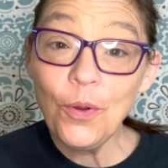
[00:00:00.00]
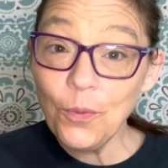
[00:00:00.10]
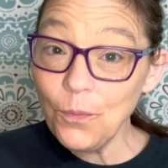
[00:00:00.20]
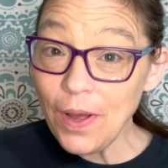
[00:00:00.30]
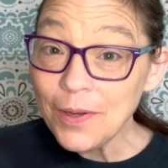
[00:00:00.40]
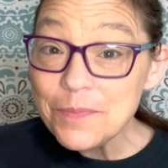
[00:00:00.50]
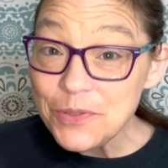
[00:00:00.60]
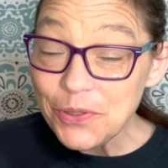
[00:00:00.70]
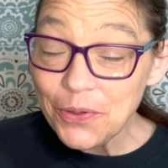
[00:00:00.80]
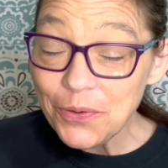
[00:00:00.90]
Welcome
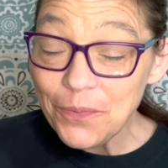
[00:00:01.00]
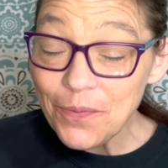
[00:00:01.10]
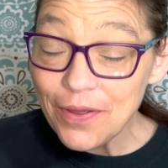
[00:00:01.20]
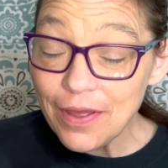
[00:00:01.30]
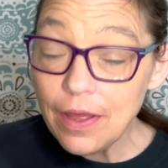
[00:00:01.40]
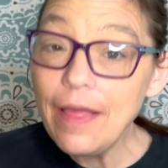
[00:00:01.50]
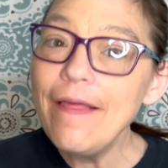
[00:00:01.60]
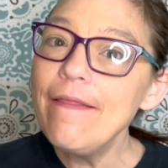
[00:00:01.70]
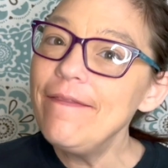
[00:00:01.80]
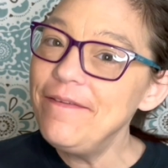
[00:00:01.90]
to
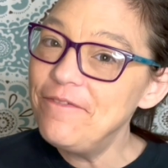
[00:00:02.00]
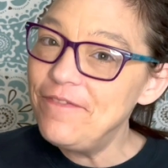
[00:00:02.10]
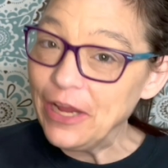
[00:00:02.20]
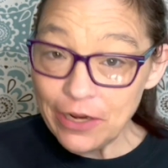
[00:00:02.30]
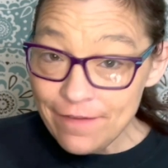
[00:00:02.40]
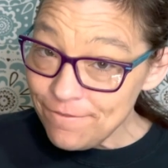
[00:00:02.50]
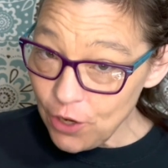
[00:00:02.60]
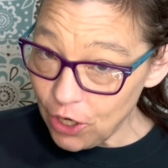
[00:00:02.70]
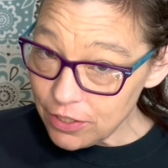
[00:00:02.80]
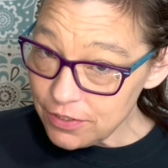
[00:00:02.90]
the very
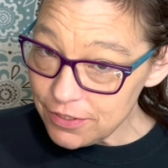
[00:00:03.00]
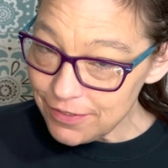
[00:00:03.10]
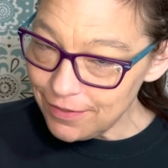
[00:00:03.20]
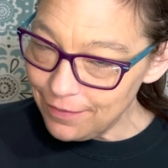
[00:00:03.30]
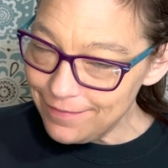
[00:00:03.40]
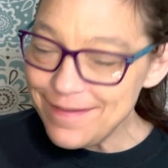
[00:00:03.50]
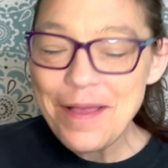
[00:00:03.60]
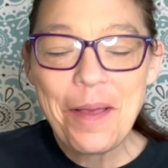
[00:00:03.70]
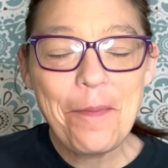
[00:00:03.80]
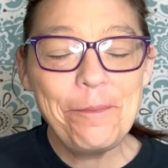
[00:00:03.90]
first
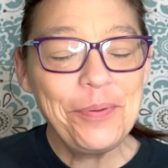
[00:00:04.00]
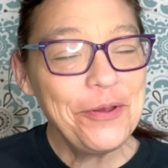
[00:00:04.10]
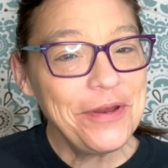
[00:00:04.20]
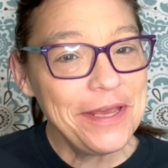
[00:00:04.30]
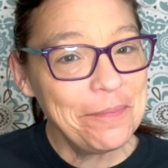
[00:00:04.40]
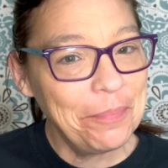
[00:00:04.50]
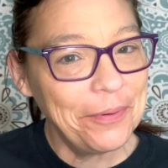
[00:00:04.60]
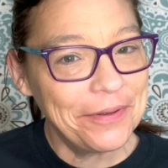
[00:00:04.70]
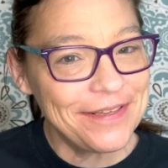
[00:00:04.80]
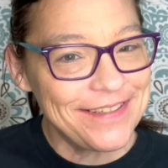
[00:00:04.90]
Beauty in
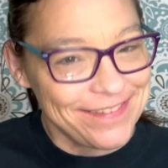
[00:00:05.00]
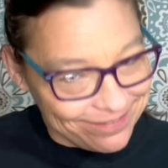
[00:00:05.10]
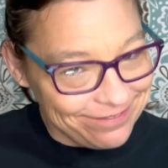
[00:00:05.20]
Books.